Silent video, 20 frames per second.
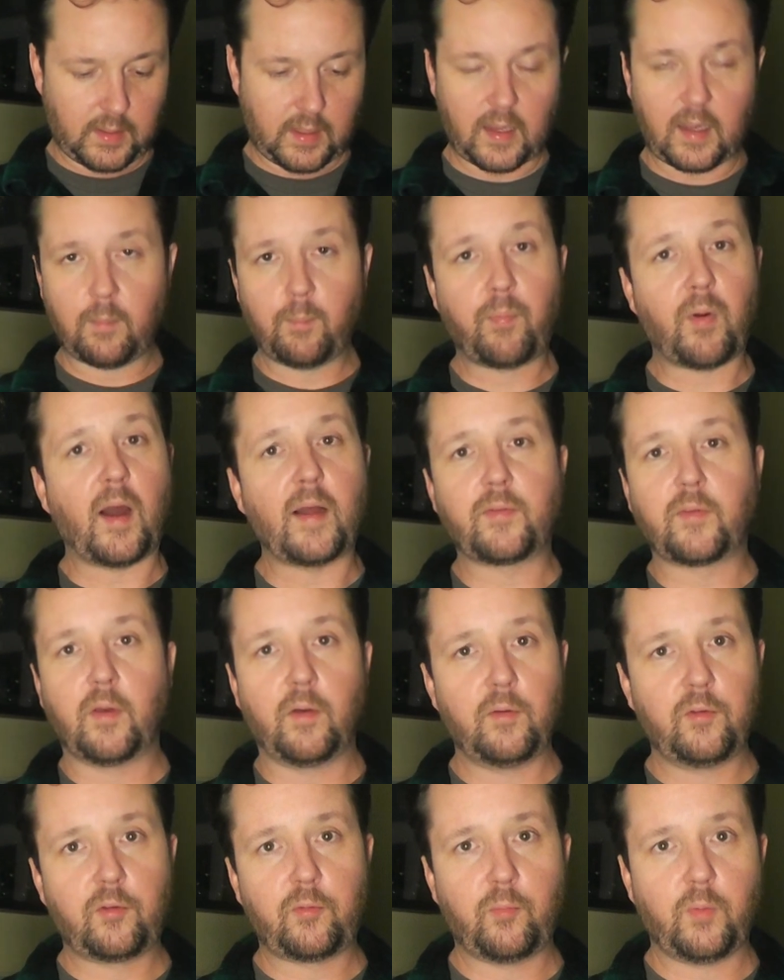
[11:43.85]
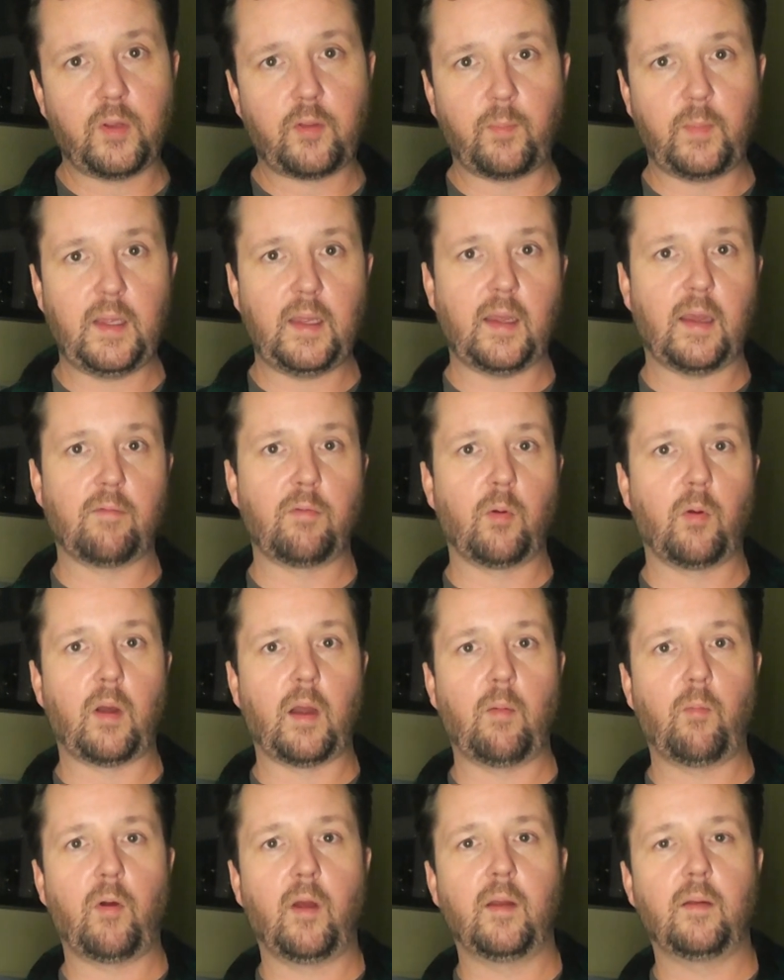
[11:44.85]
and brought those with me
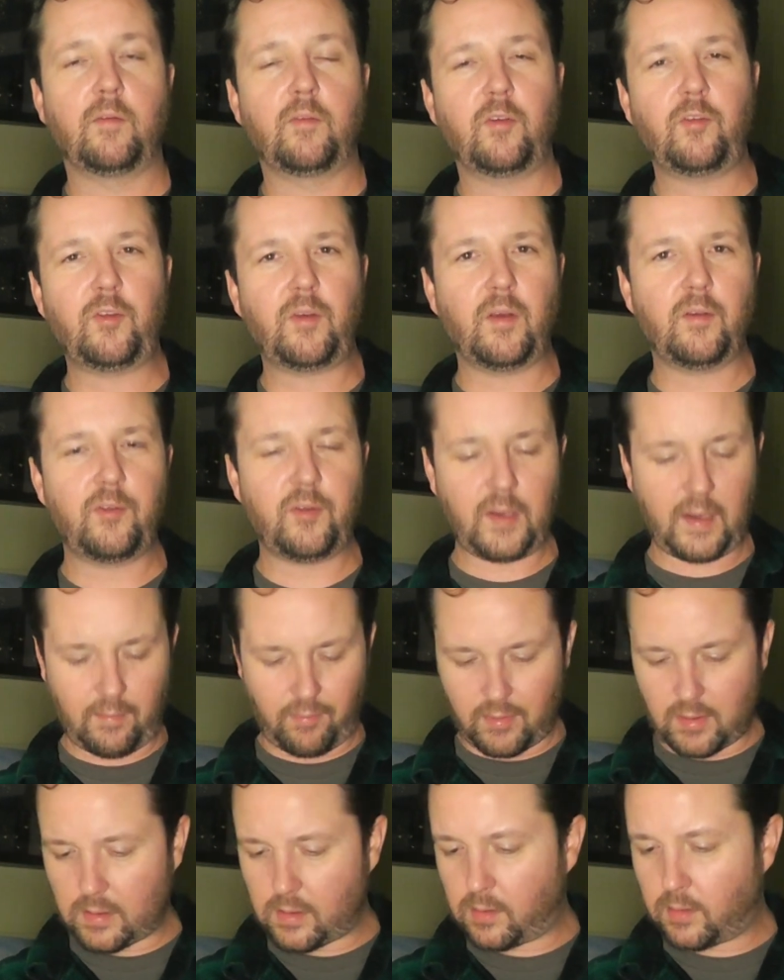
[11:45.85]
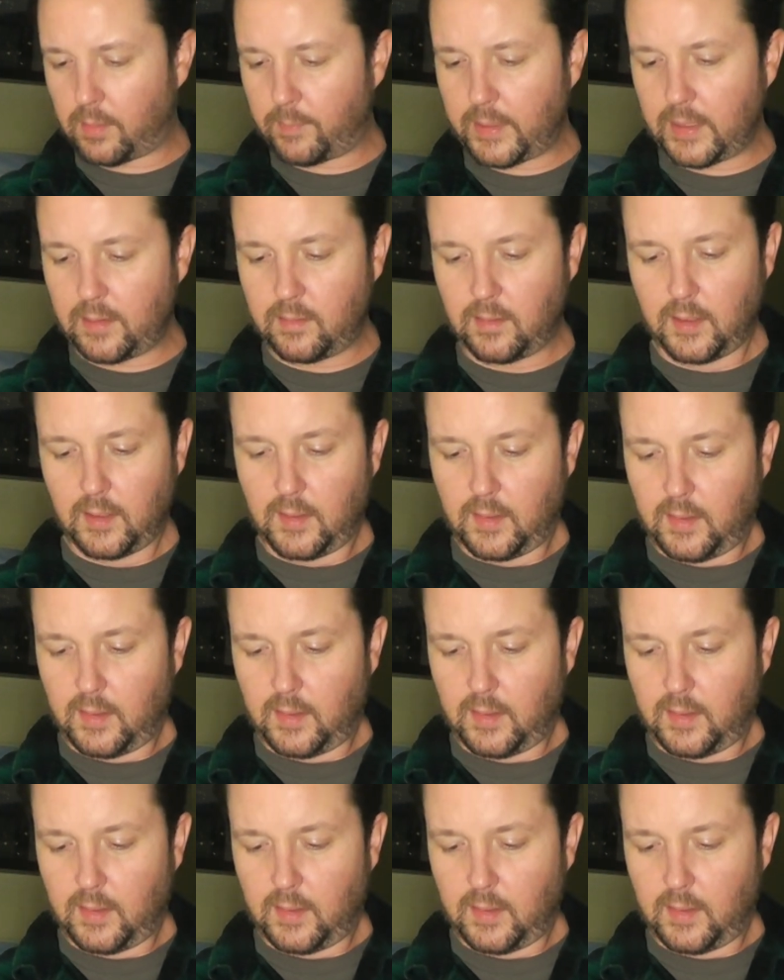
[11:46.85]
everywhere I went, just because you never know. I mean,